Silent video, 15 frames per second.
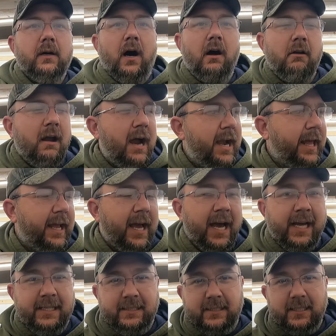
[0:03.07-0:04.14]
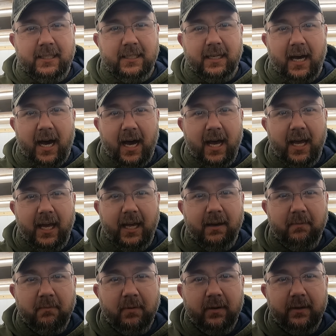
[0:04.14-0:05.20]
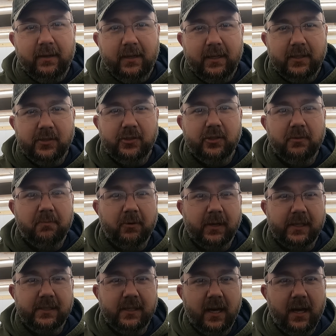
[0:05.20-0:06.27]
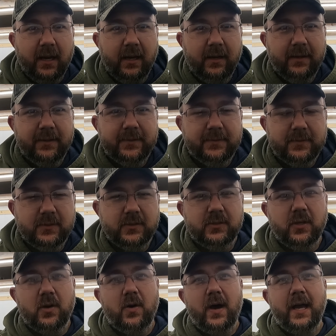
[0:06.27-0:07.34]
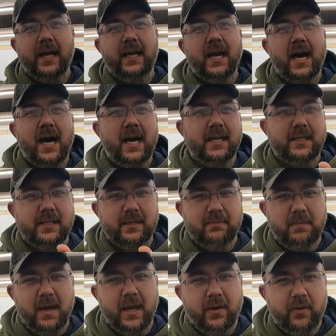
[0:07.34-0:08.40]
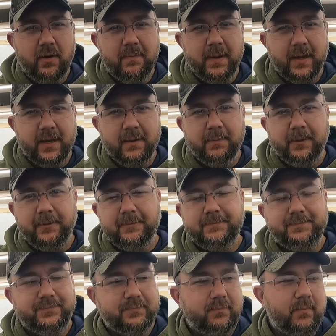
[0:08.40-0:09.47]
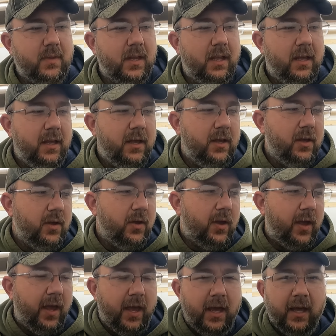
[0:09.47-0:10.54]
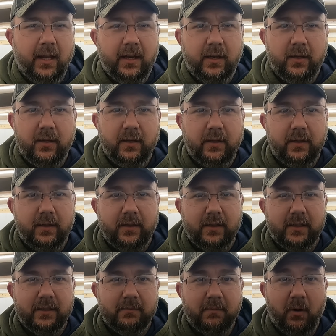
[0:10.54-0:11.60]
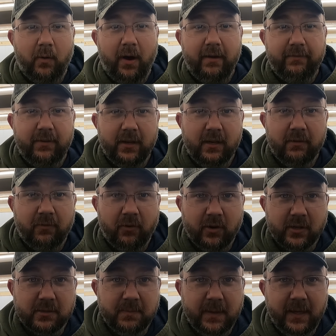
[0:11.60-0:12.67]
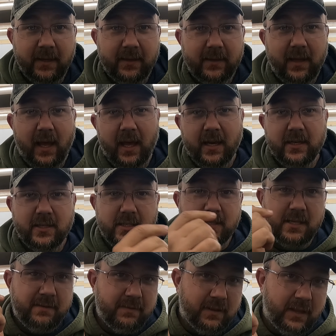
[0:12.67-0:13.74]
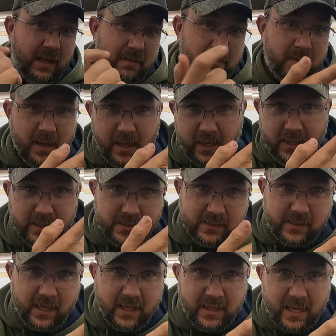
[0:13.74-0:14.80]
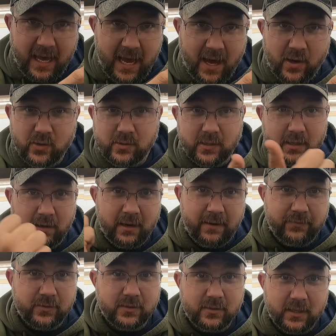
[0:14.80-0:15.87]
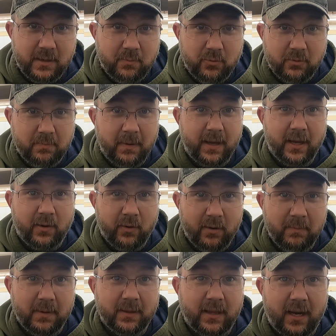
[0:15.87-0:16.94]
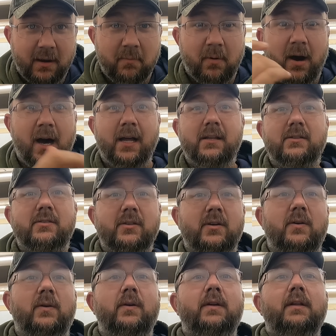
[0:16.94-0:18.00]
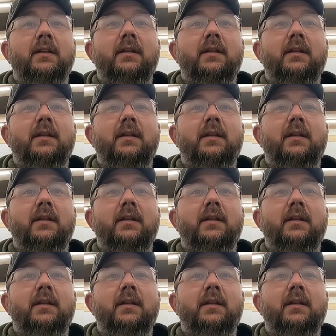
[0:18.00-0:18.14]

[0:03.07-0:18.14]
Alrighty guys, I am super excited. So I got my equipment coming, and my wife didn't divorce me, and she's even let me stay in the house. I don't have to sleep with my equipment that I bought, so